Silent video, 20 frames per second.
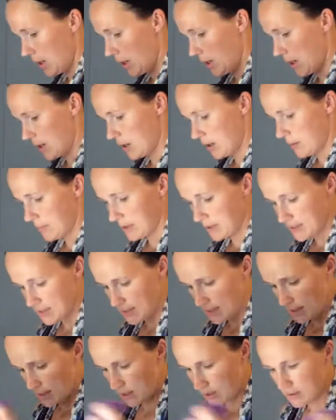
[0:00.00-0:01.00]
Let's
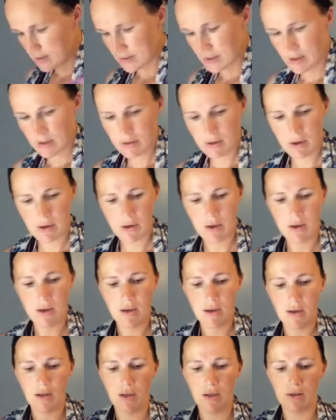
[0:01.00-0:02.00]
see, here's another
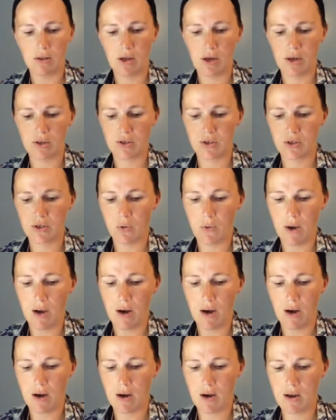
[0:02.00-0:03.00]
large
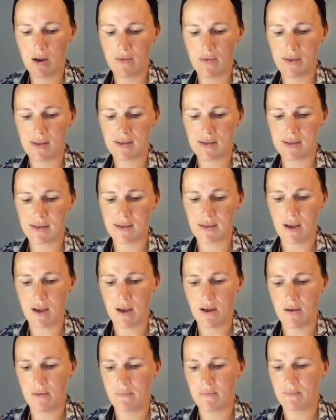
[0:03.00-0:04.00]
square. This is
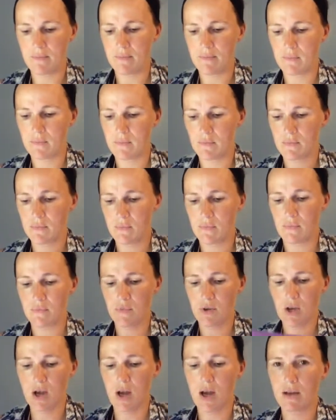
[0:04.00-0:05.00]

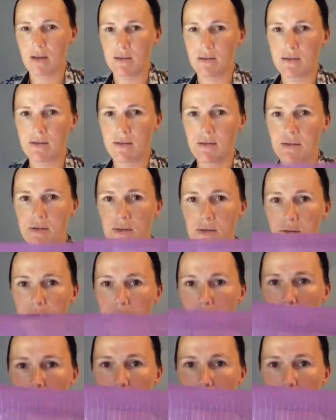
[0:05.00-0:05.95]
cotton, so it's very